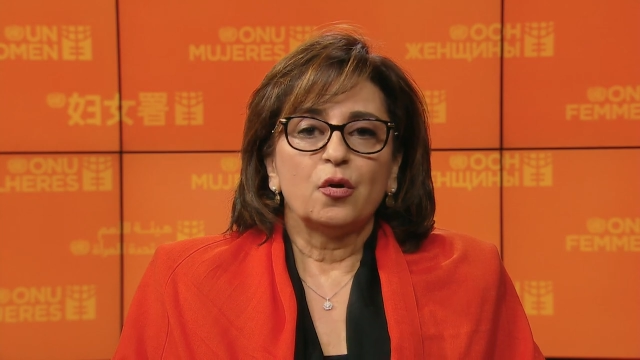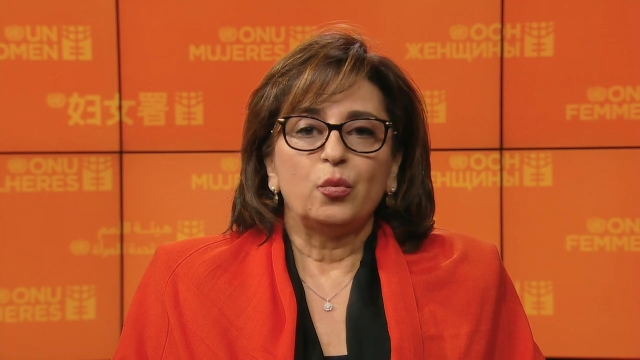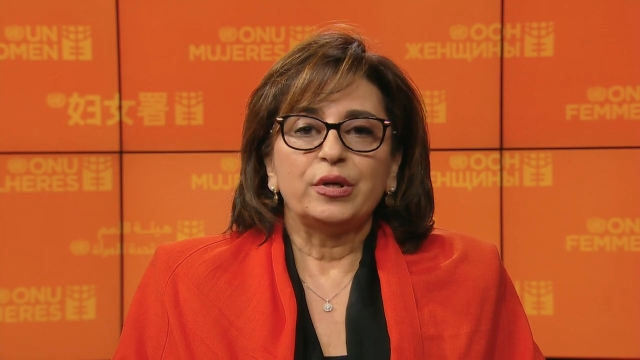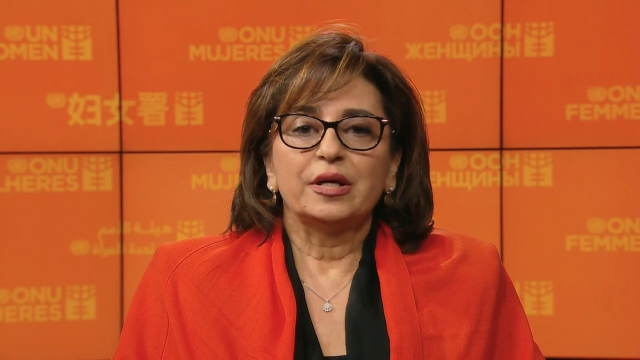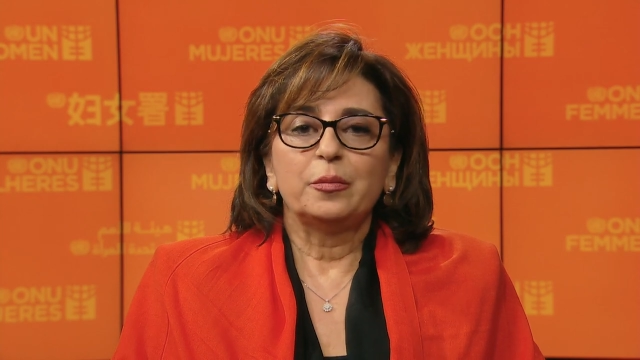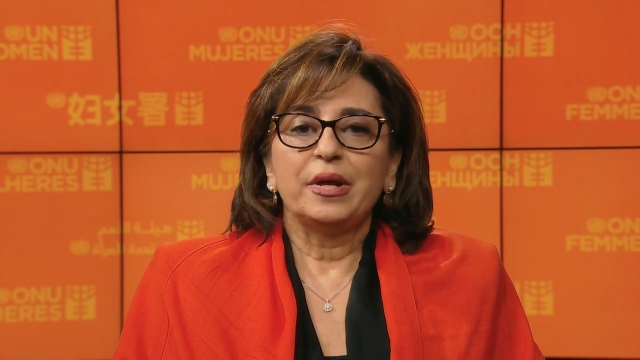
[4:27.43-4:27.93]

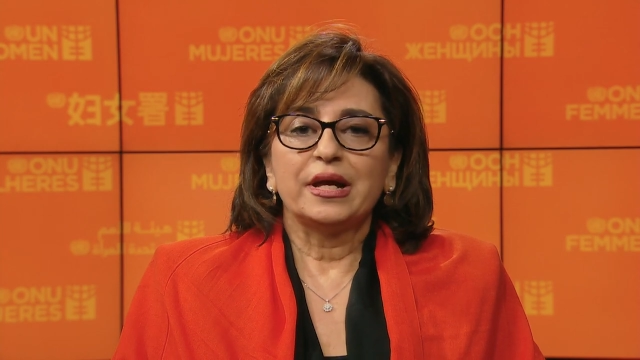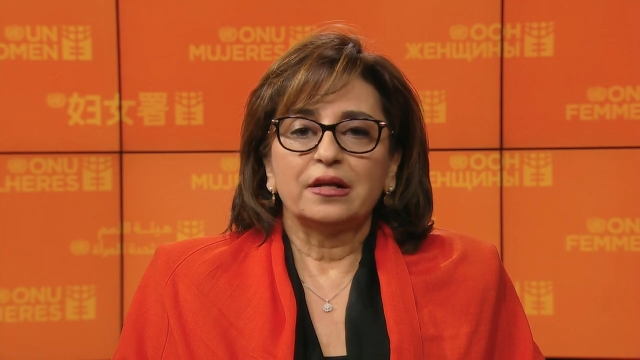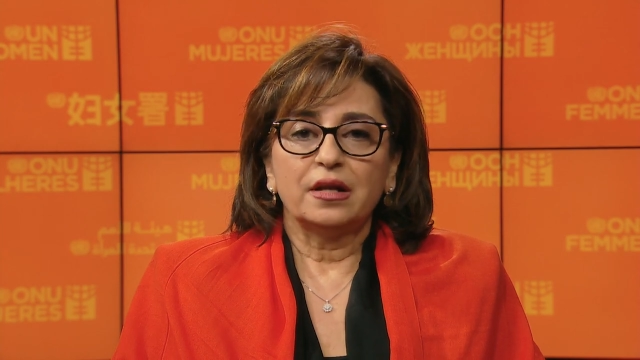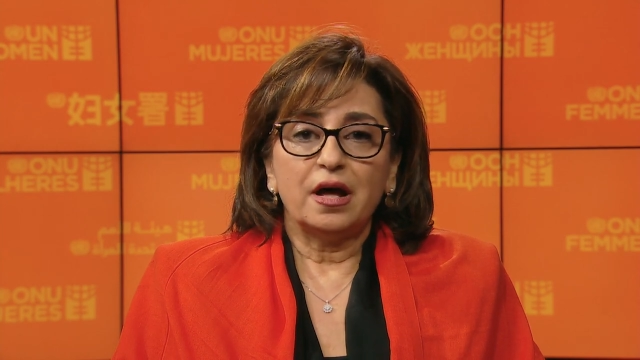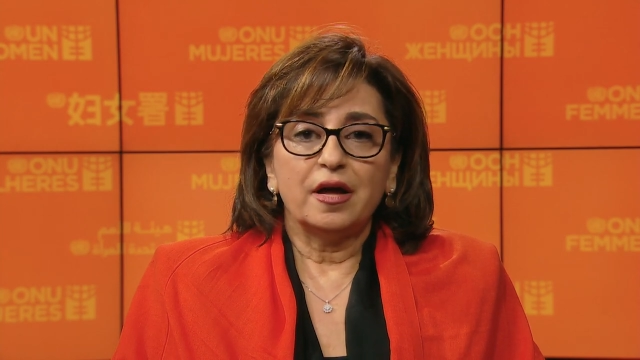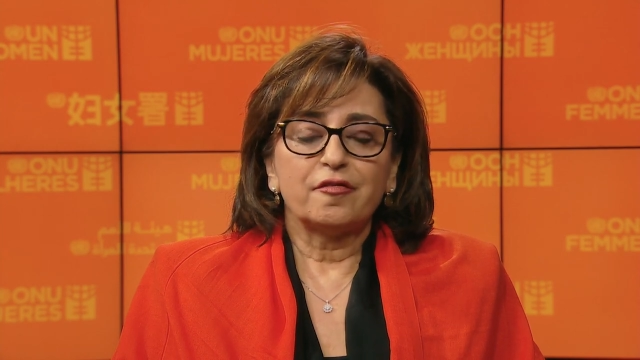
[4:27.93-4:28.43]
we can
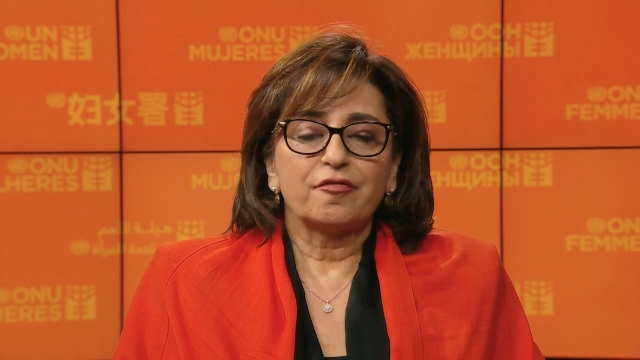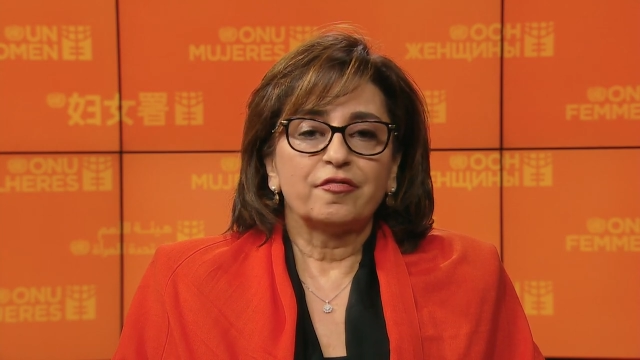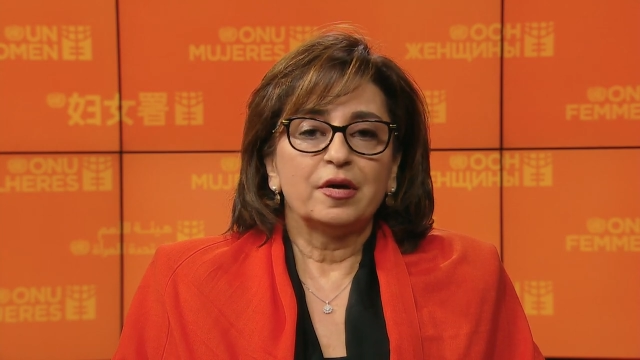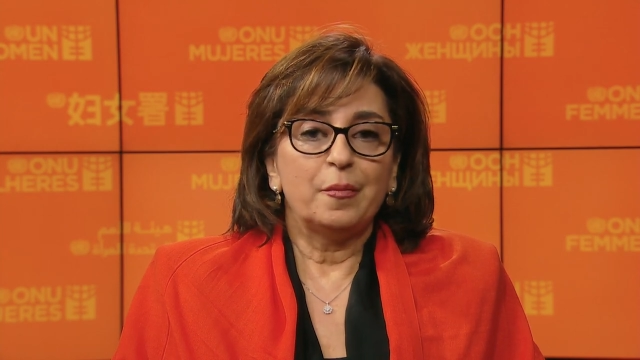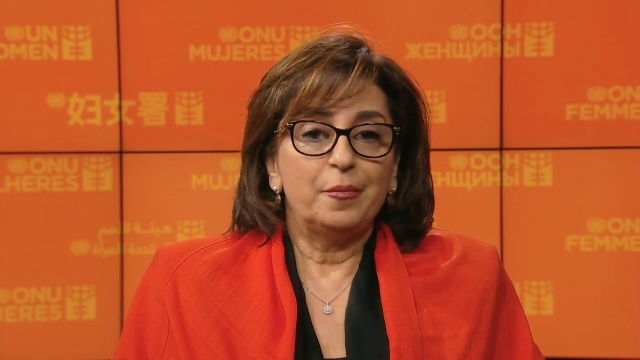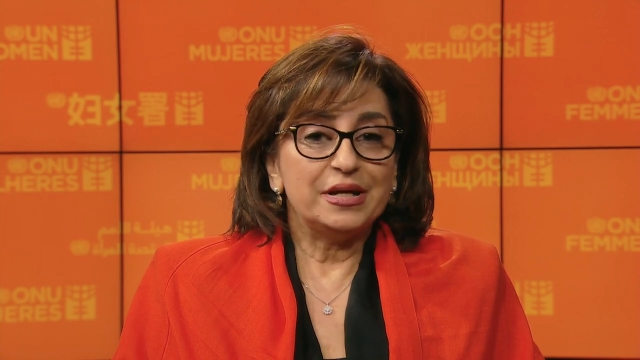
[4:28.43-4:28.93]
make
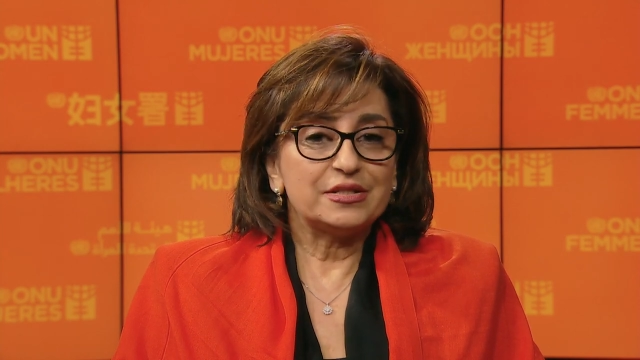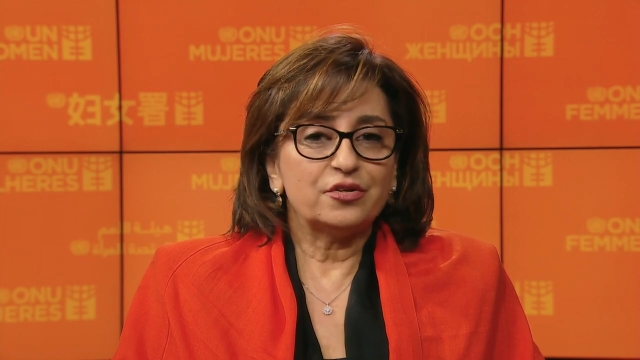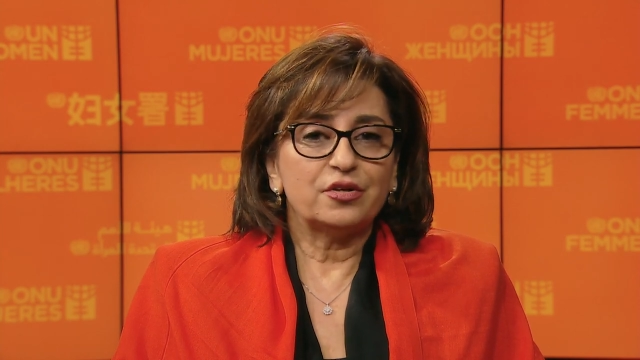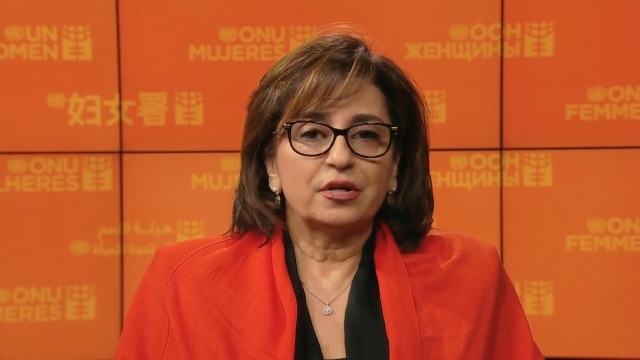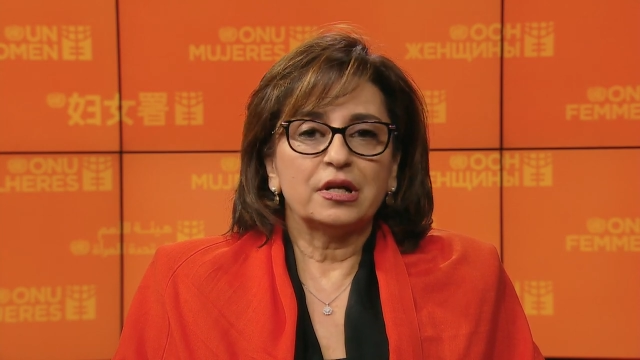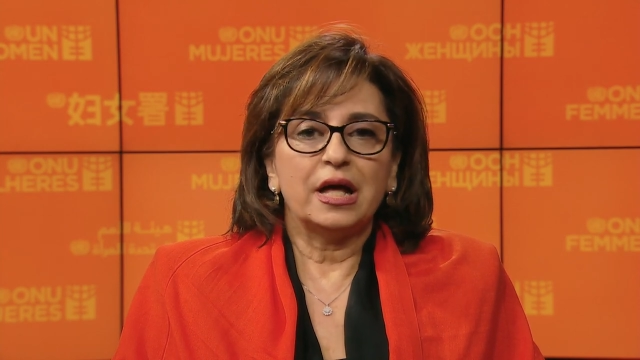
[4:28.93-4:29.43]
life
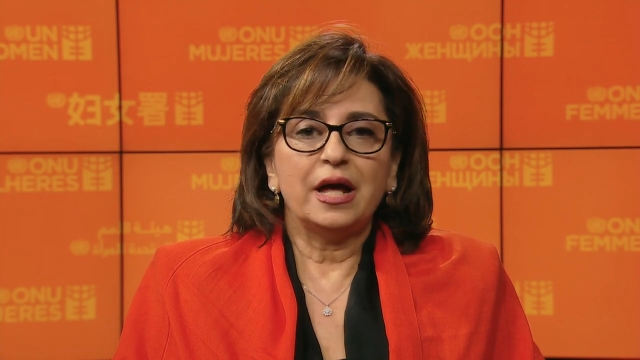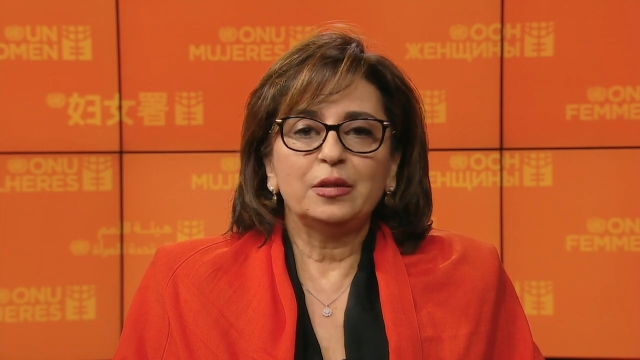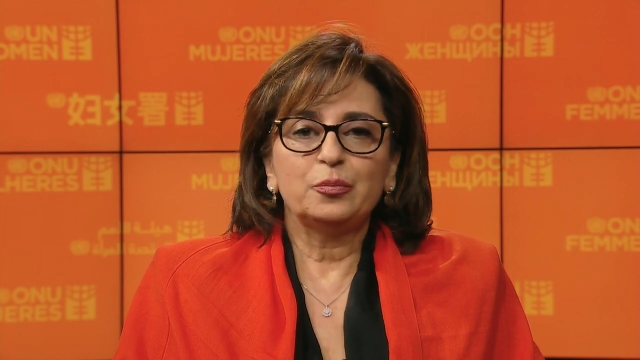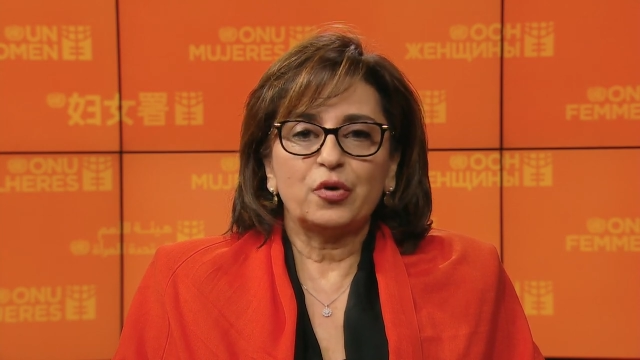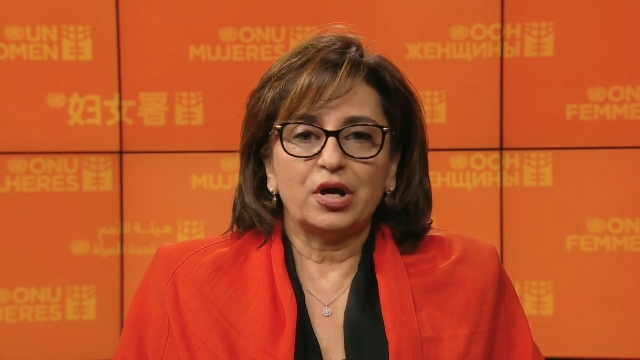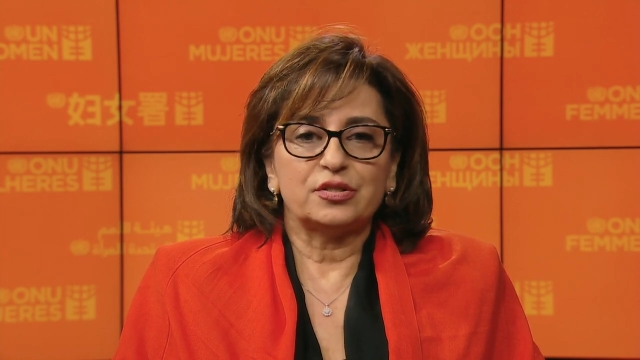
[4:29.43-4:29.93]
better
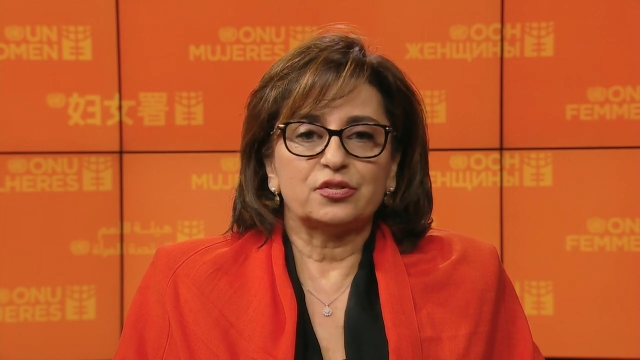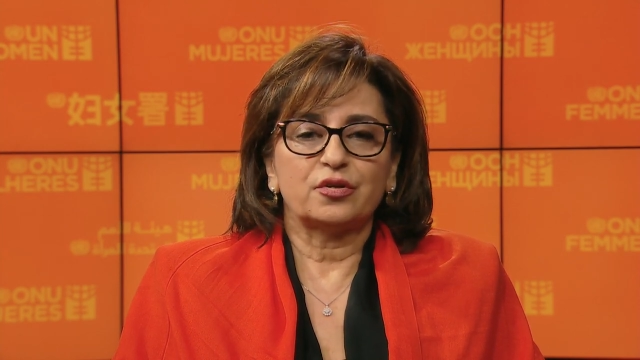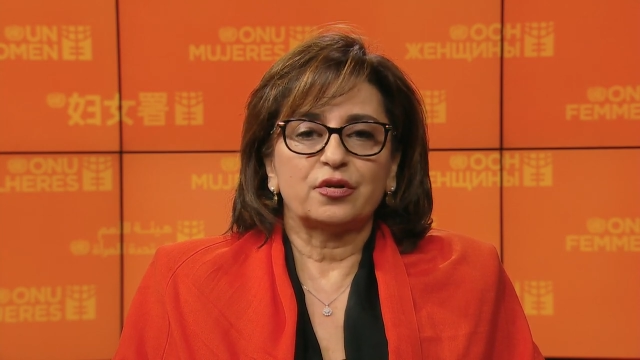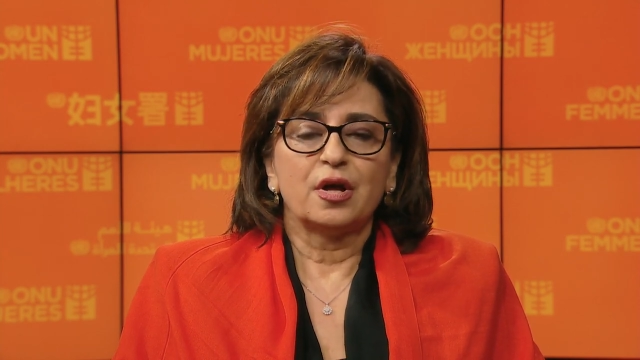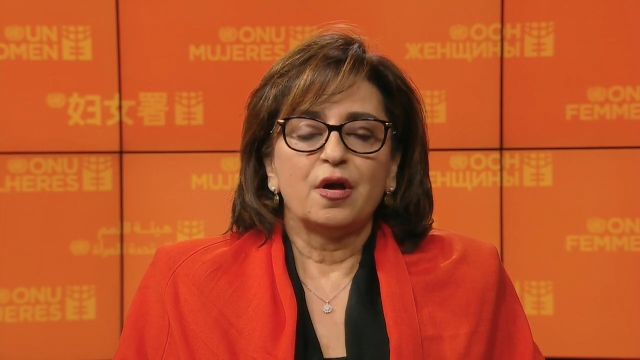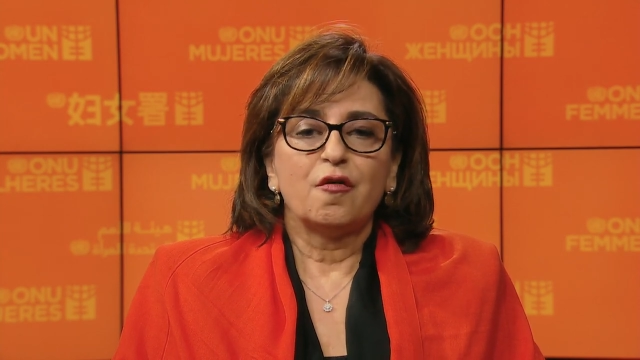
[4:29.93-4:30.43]
and
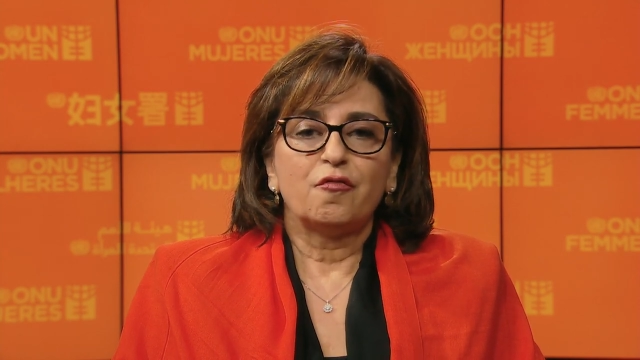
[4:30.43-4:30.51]
brighter